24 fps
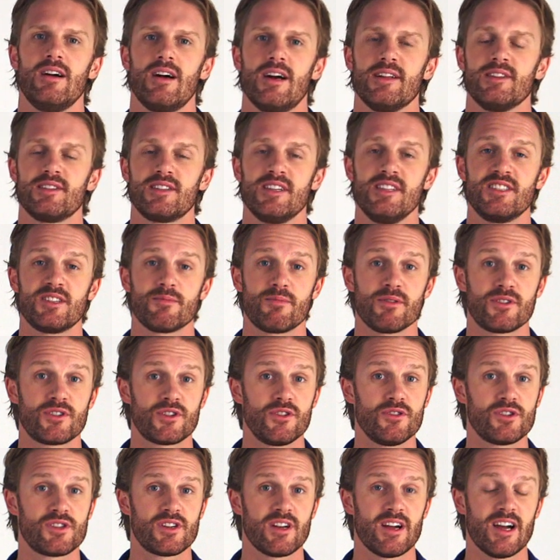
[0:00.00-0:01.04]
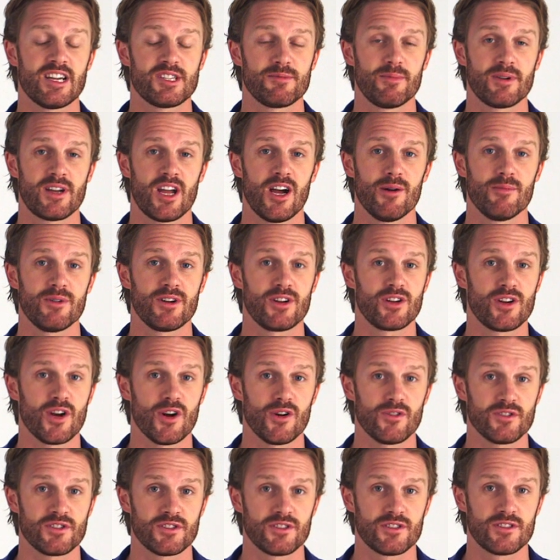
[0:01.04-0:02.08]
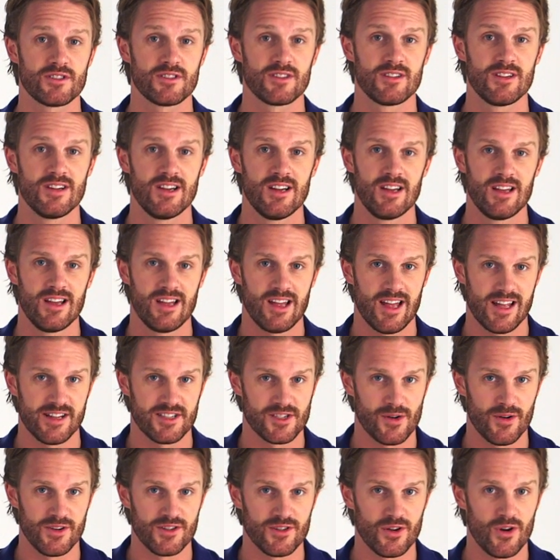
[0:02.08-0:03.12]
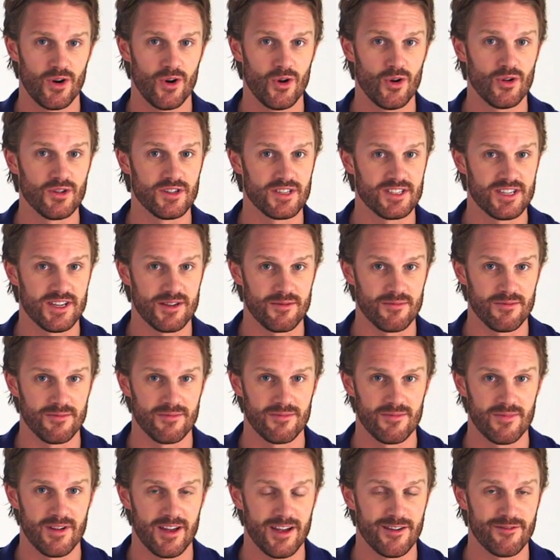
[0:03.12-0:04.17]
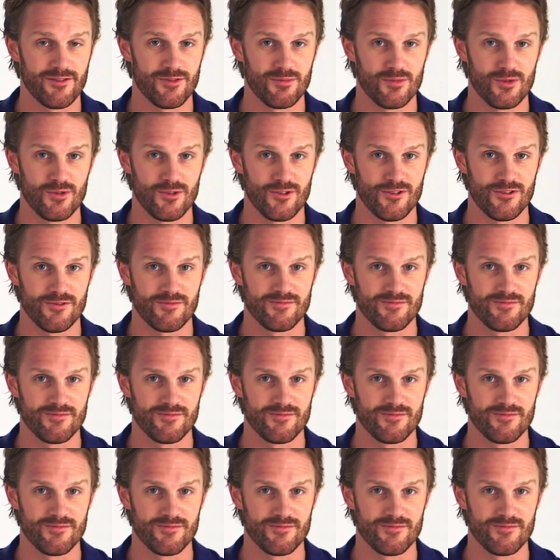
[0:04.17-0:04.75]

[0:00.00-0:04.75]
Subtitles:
and sees that Petrushka has become a ghost and is going to haunt him evermore.